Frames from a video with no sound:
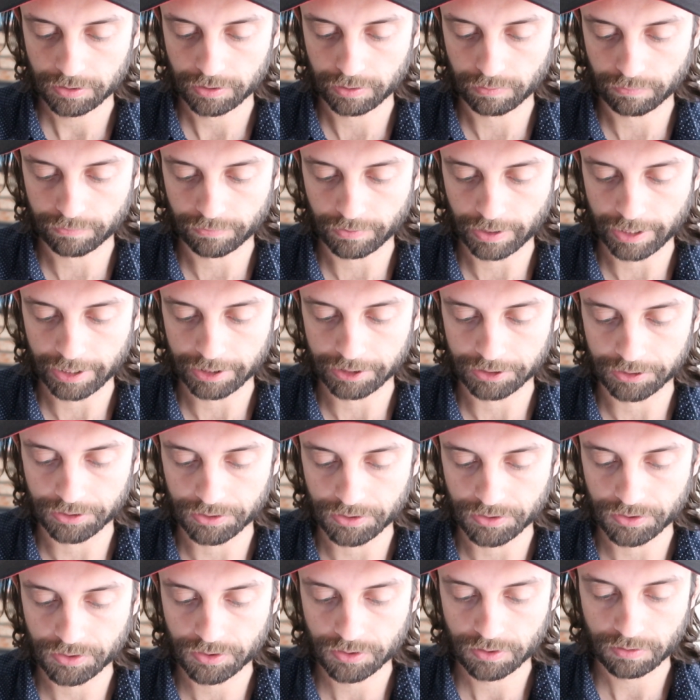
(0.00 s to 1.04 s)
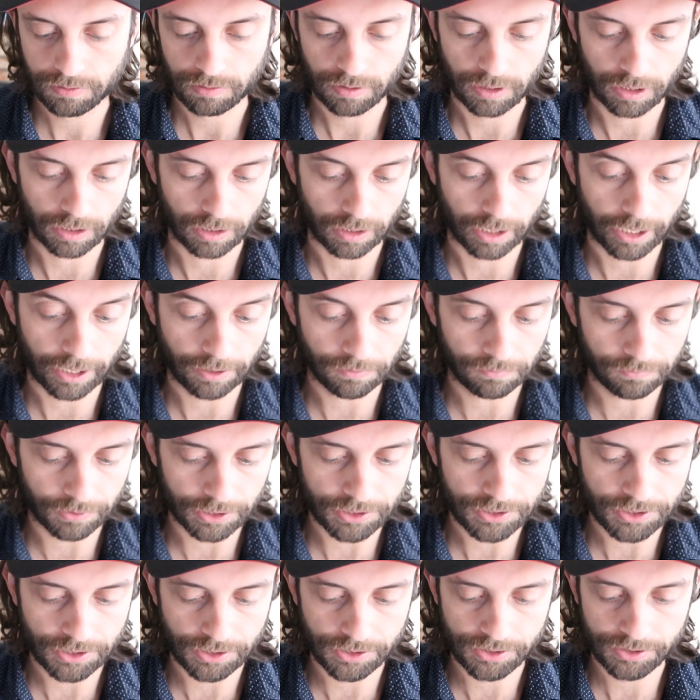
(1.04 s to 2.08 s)
You find a lot of
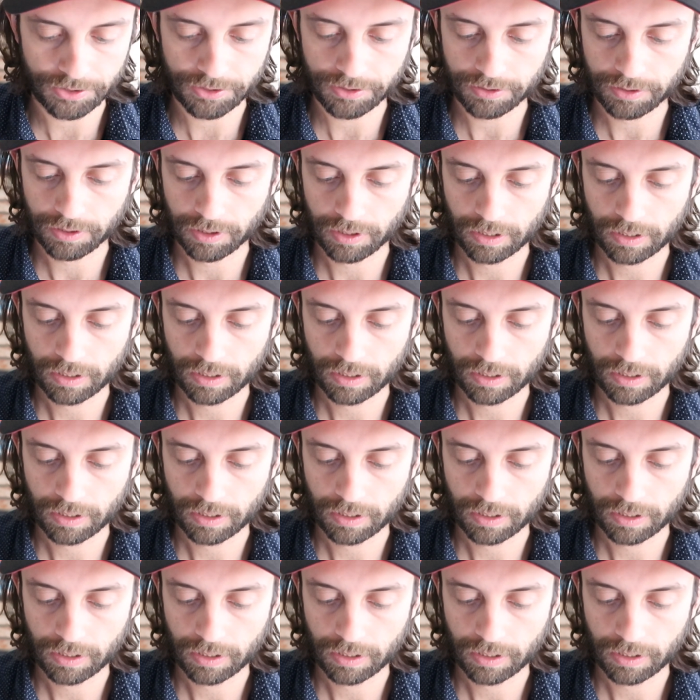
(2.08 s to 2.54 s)
vintage